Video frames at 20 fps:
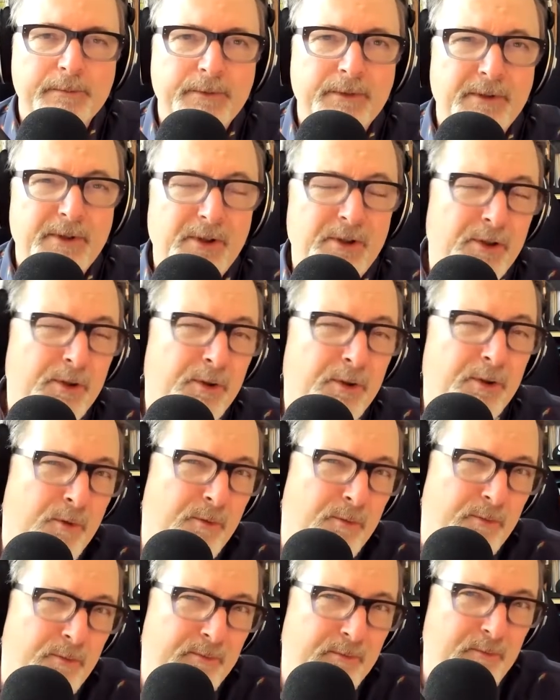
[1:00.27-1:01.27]

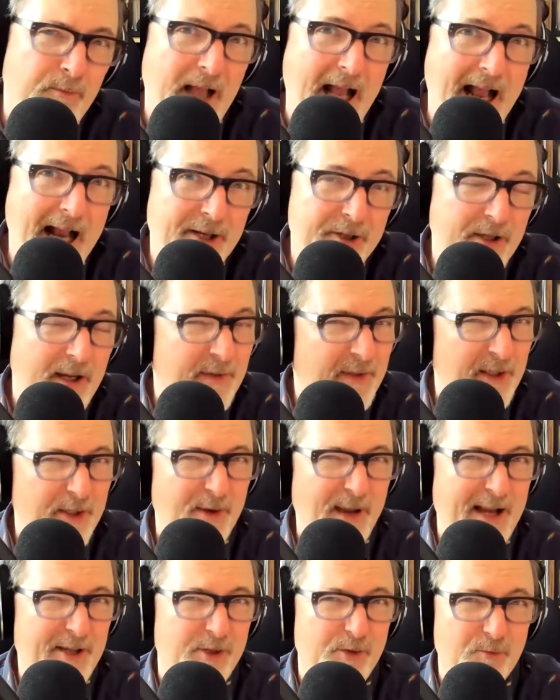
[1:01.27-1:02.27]
I think
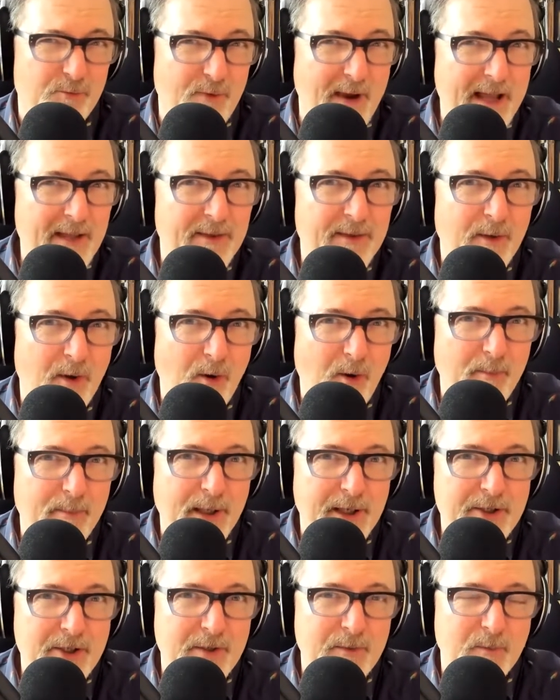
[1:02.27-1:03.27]
you actually read the whole
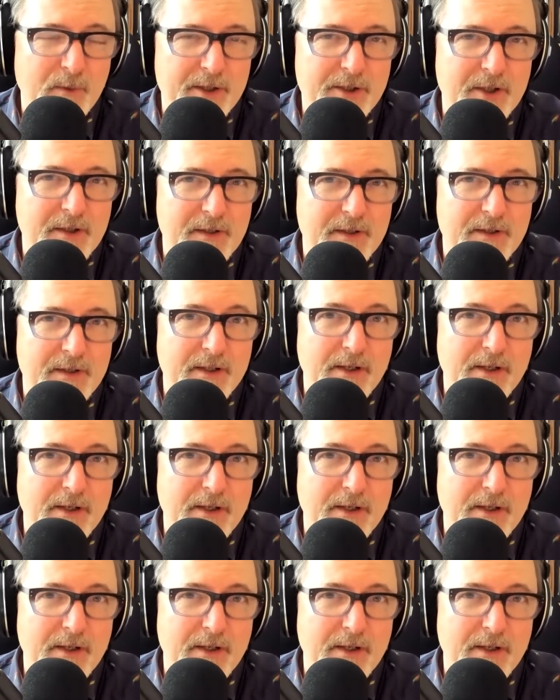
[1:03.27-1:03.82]
budget, which is,